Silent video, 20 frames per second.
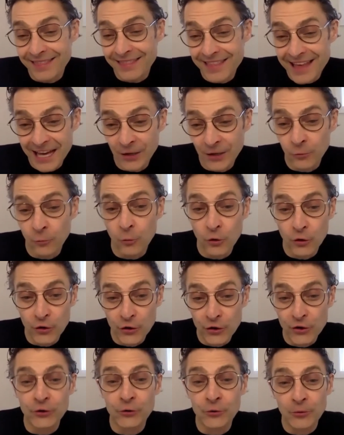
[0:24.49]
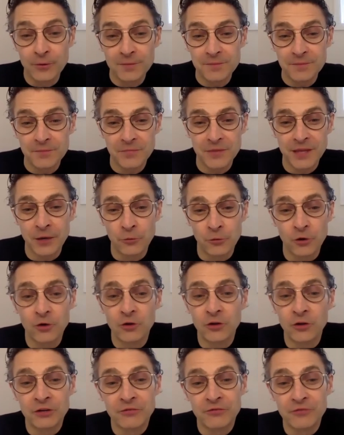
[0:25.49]
then were new. They were
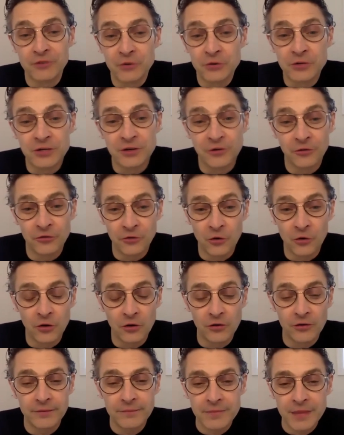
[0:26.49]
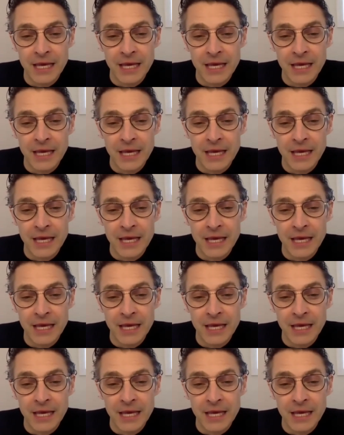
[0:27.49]
only a few years old.